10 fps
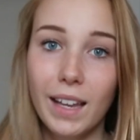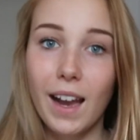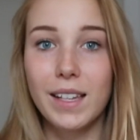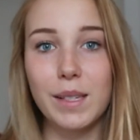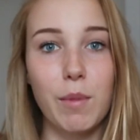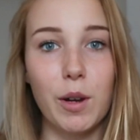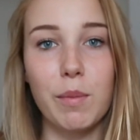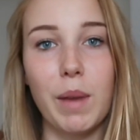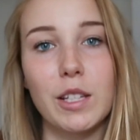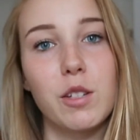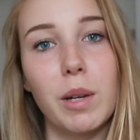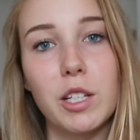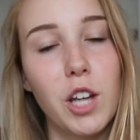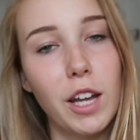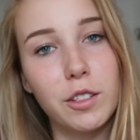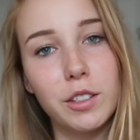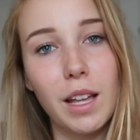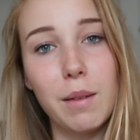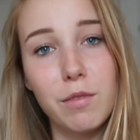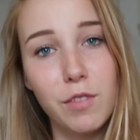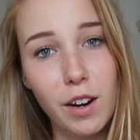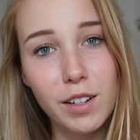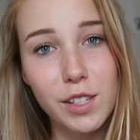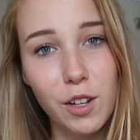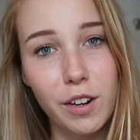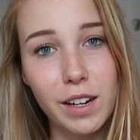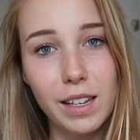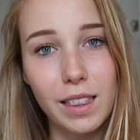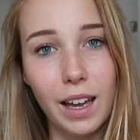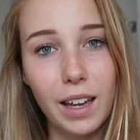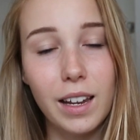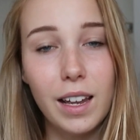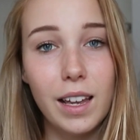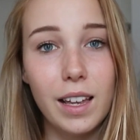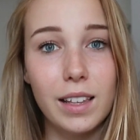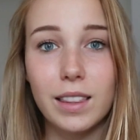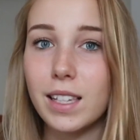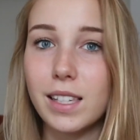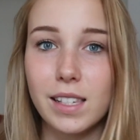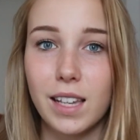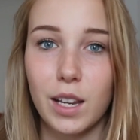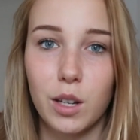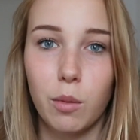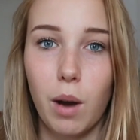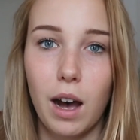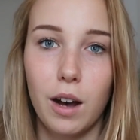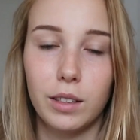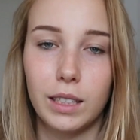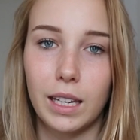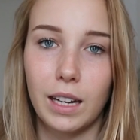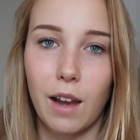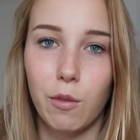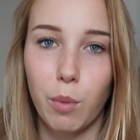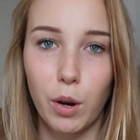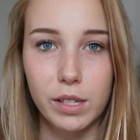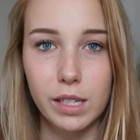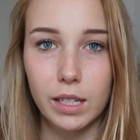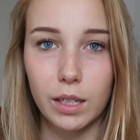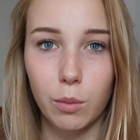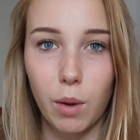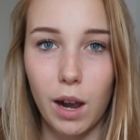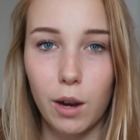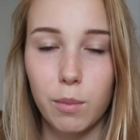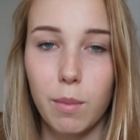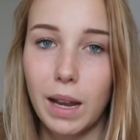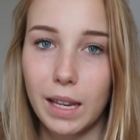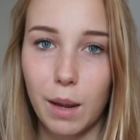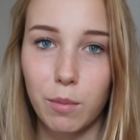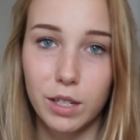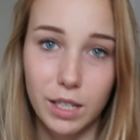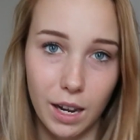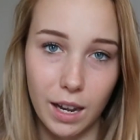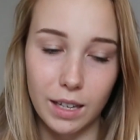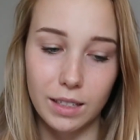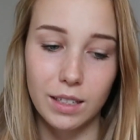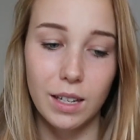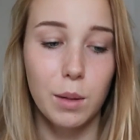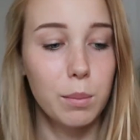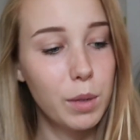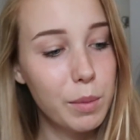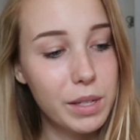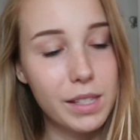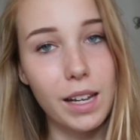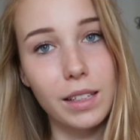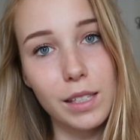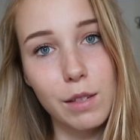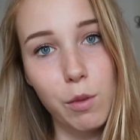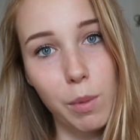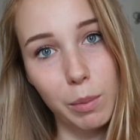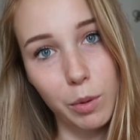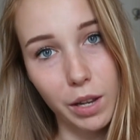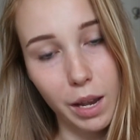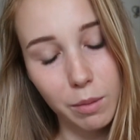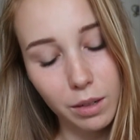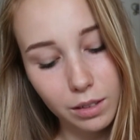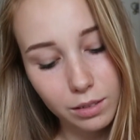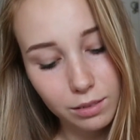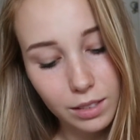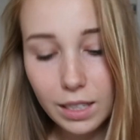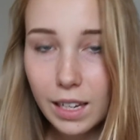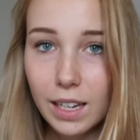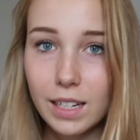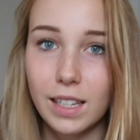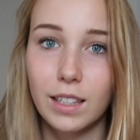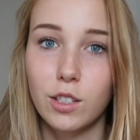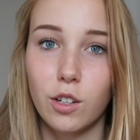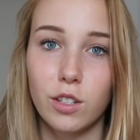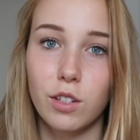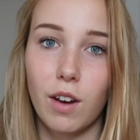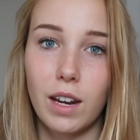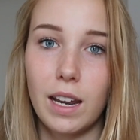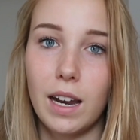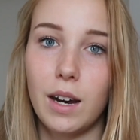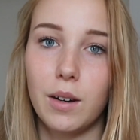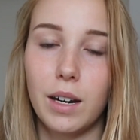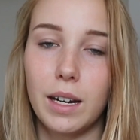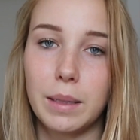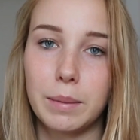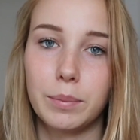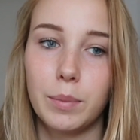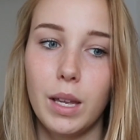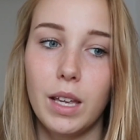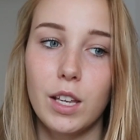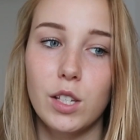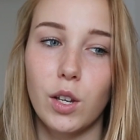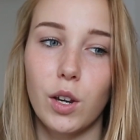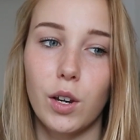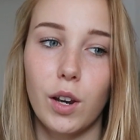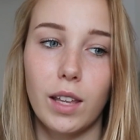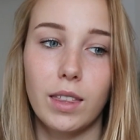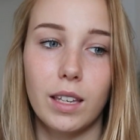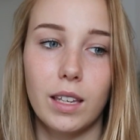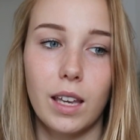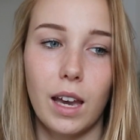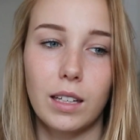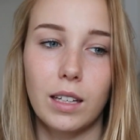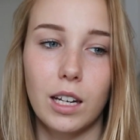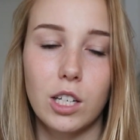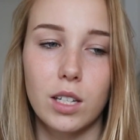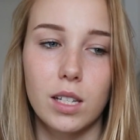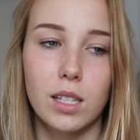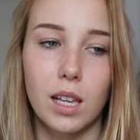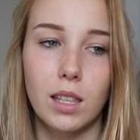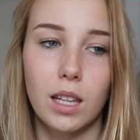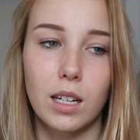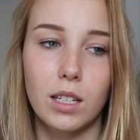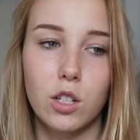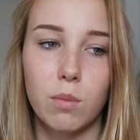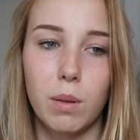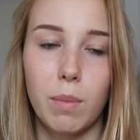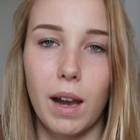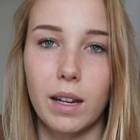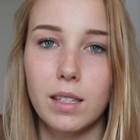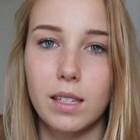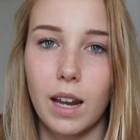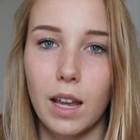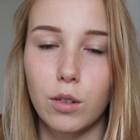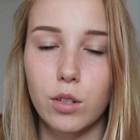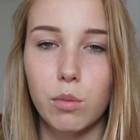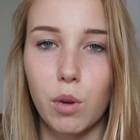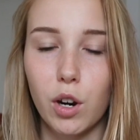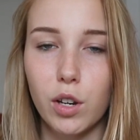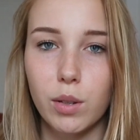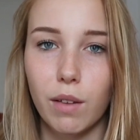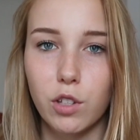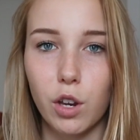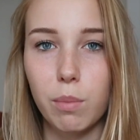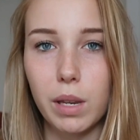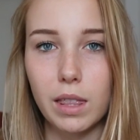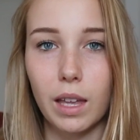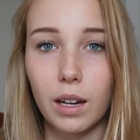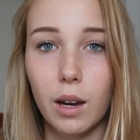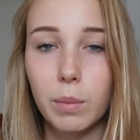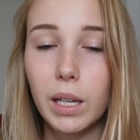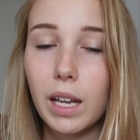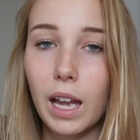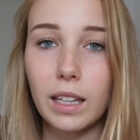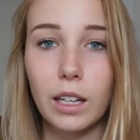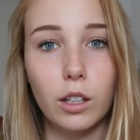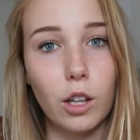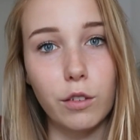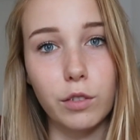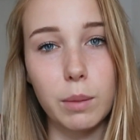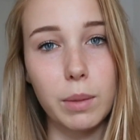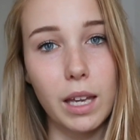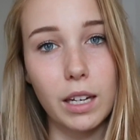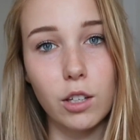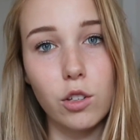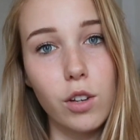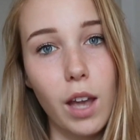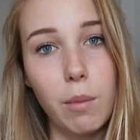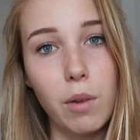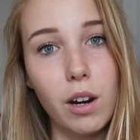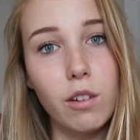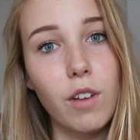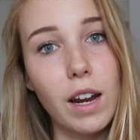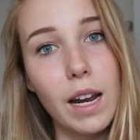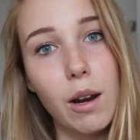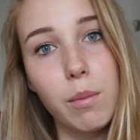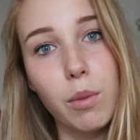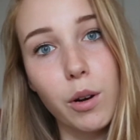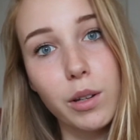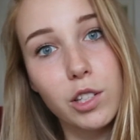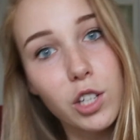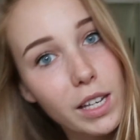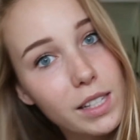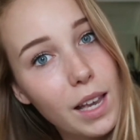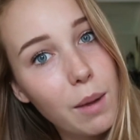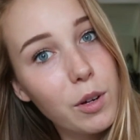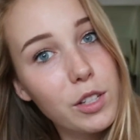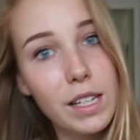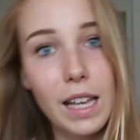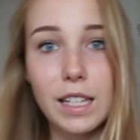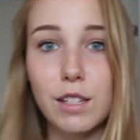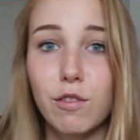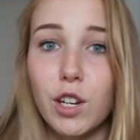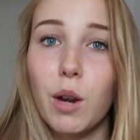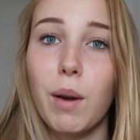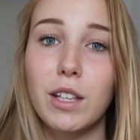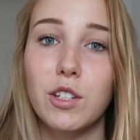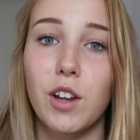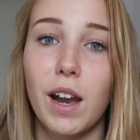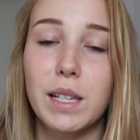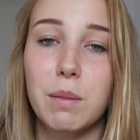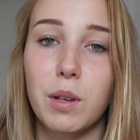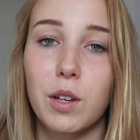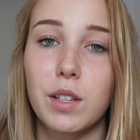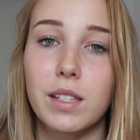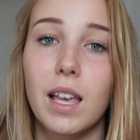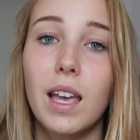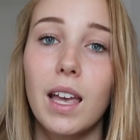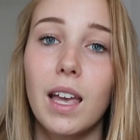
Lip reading: guys, and welcome back to my channel. I'm very sorry that this has taken a while and I haven't posted in a while. My camera died. Moment of silence for my poor camera. It is at the doctor right now. So I think Canon actually said that it should be back today or tomorrow, so I have to go pick that up, and then I'll hopefully be getting a new camera. Right now I'm borrowing Jake's camera to get this video out to you guys because